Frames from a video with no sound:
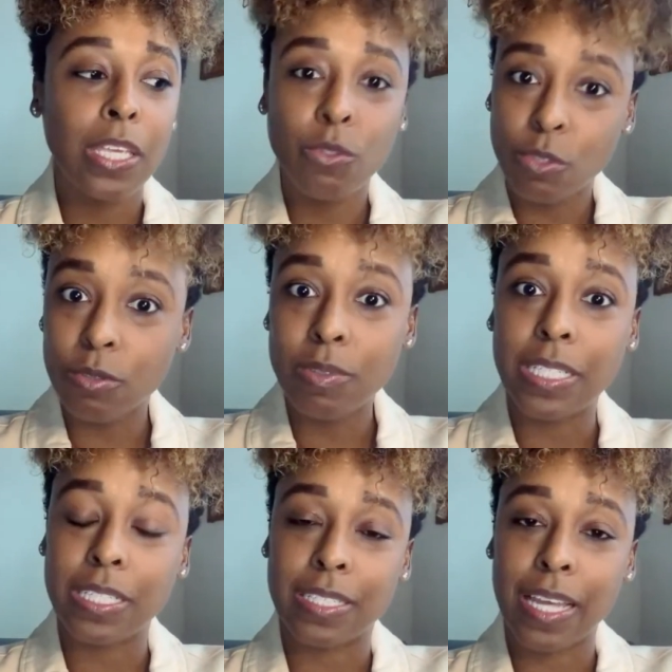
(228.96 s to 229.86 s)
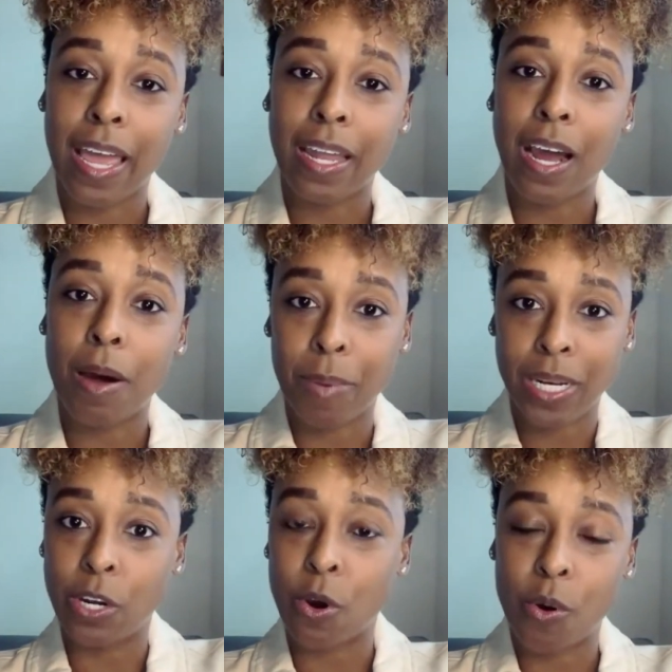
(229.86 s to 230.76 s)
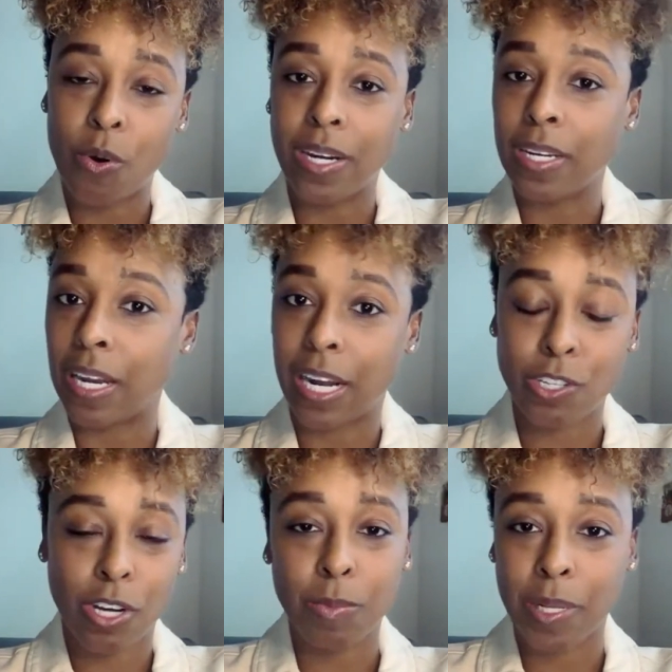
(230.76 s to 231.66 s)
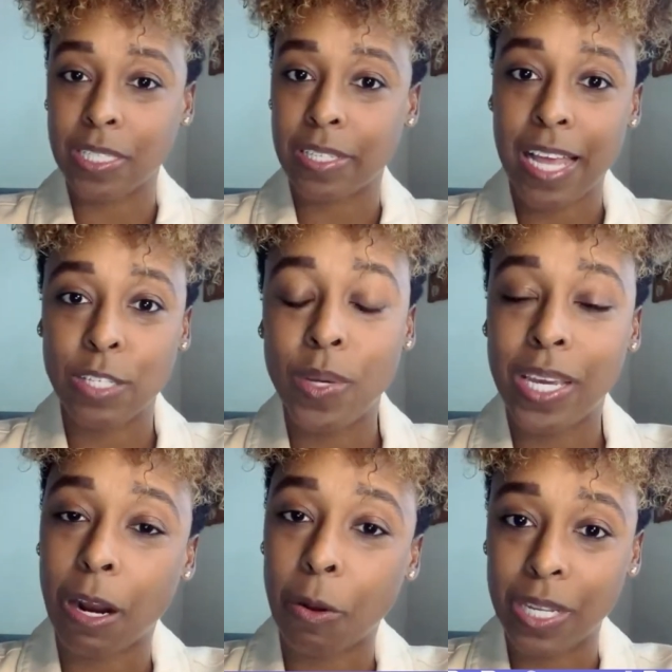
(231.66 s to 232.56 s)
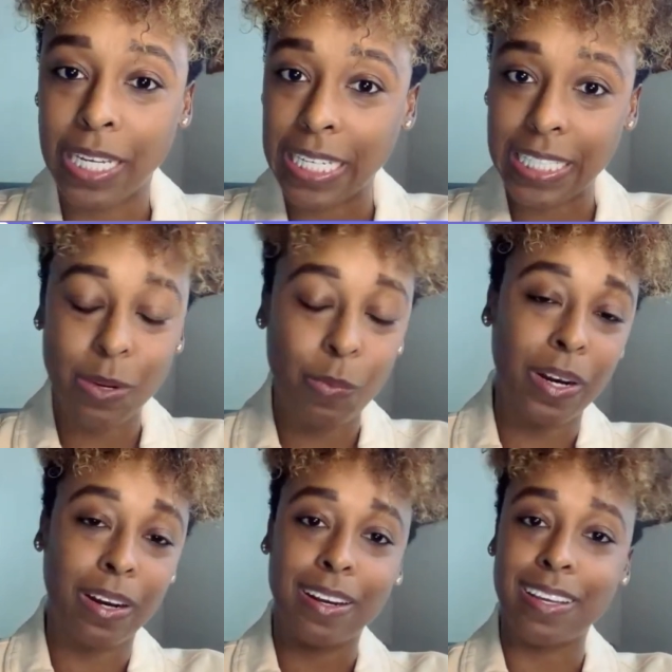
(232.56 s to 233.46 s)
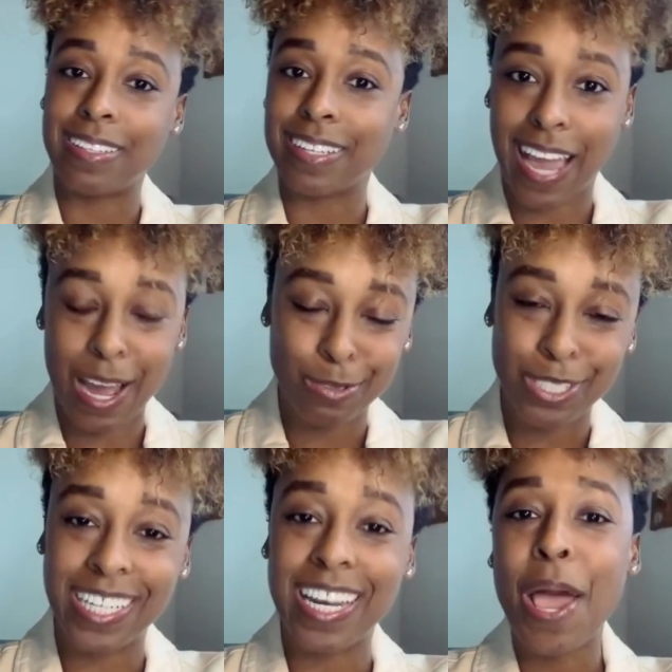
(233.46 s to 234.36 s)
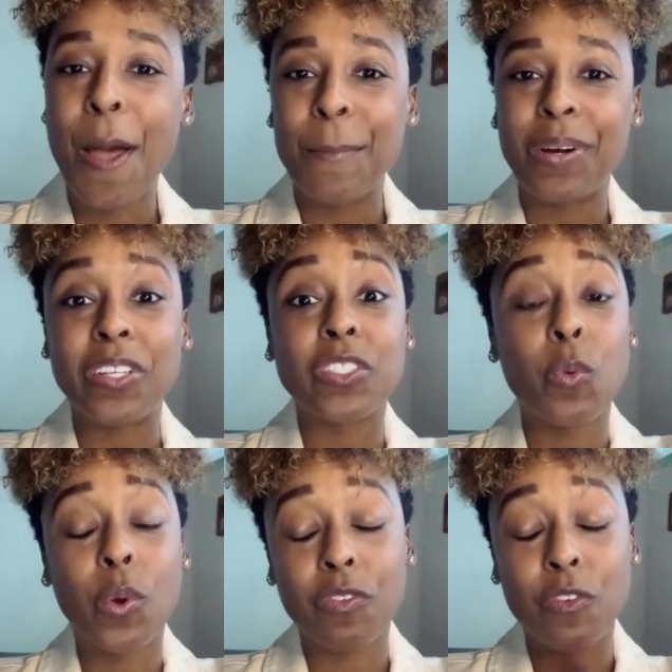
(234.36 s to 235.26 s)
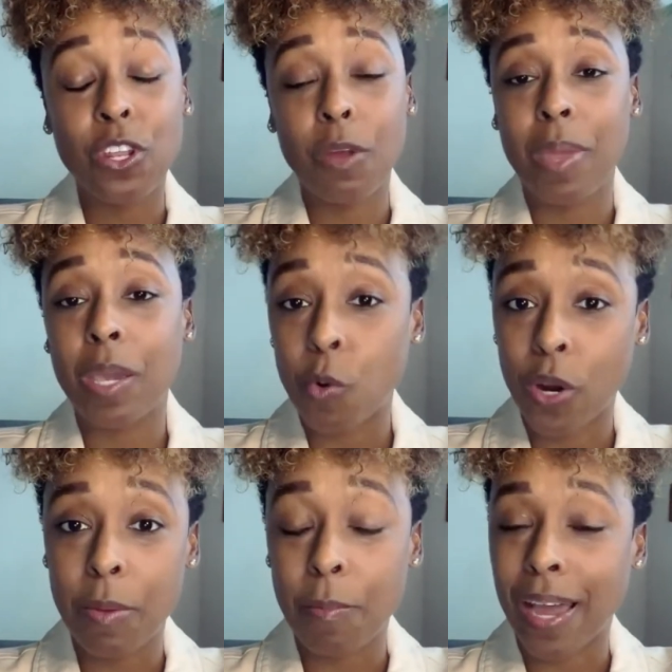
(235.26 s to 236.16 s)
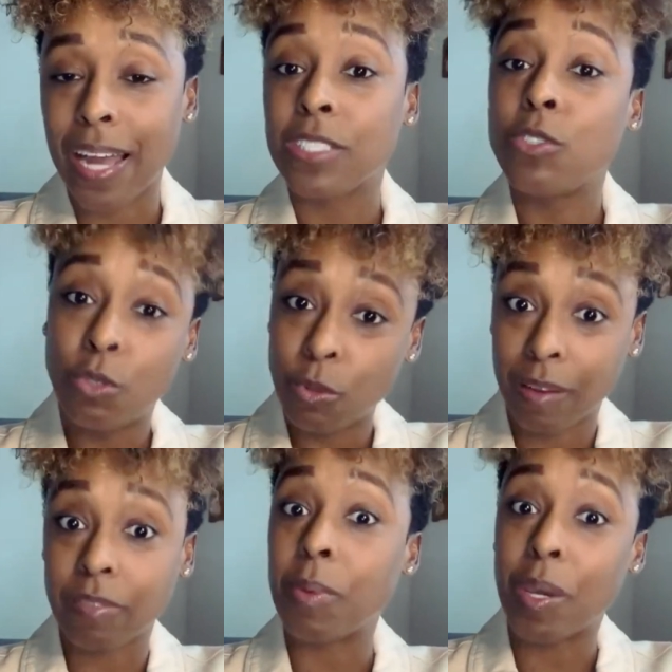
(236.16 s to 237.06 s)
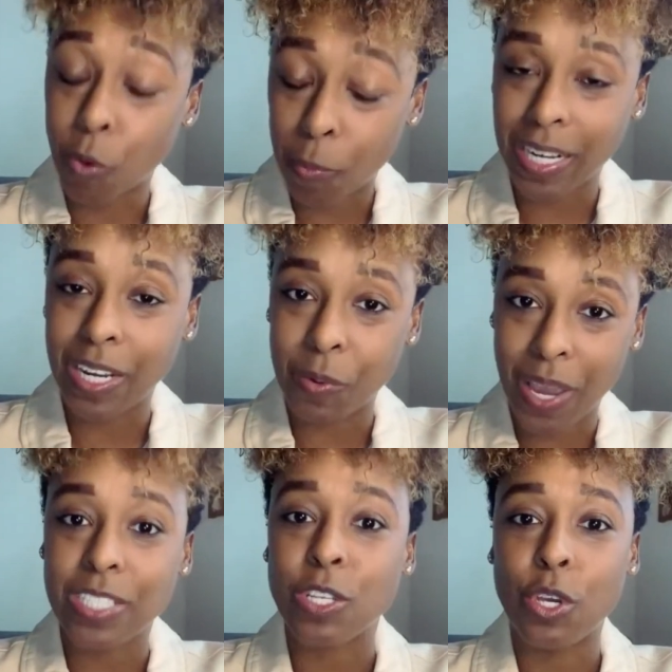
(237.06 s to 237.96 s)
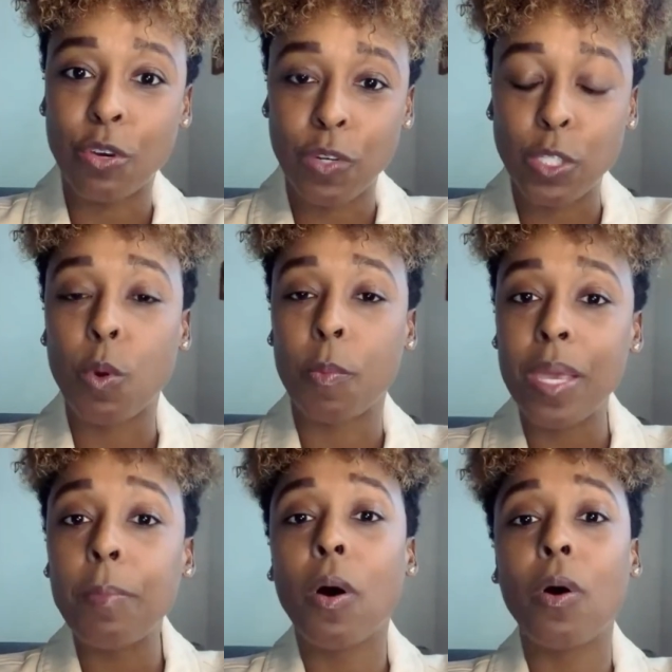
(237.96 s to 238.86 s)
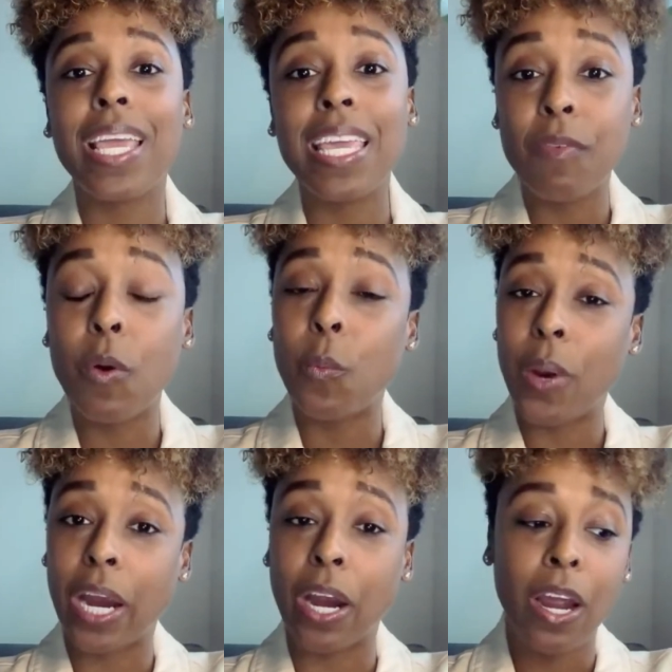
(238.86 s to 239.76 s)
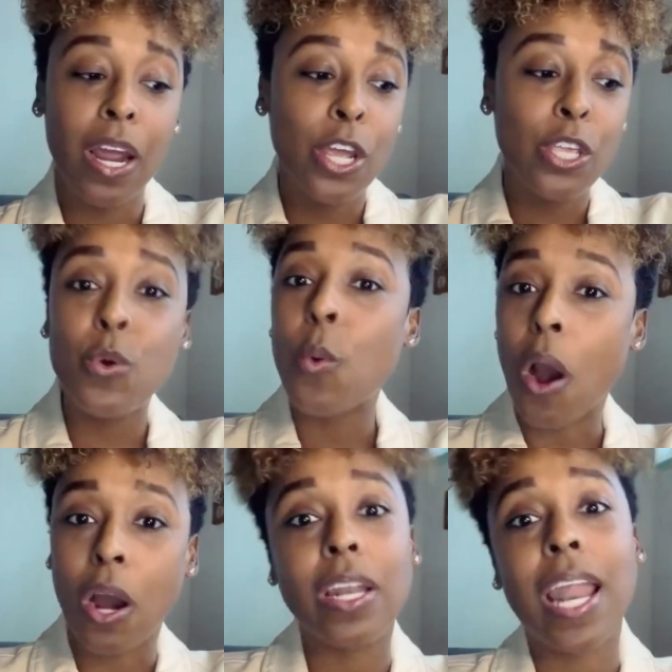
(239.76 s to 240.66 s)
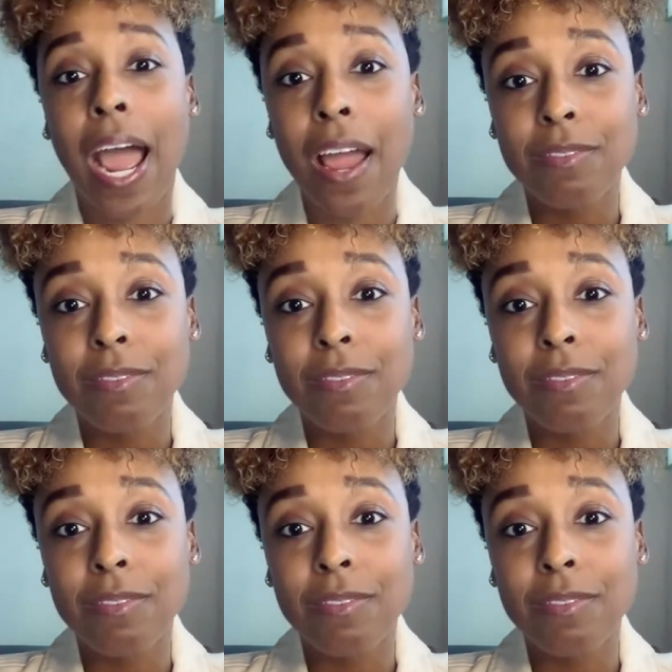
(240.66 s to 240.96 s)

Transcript: you do need to set a money goal. Again, I talked about this last week and I'll link it somewhere in the caption, because in order for you to make more impact, you do have to make more money, okay? So you can reach more people even where you are not